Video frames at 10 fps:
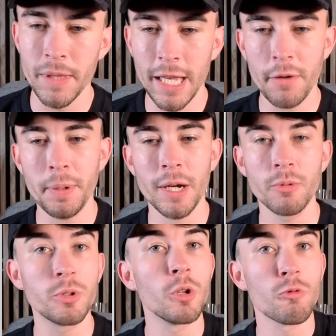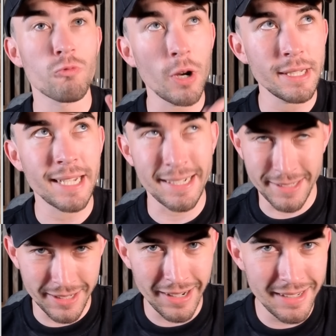If we go to the right-hand
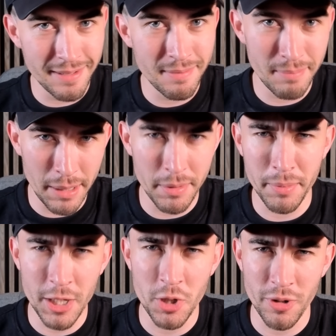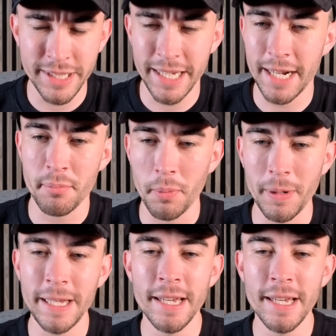side, let me make sure I say that properly,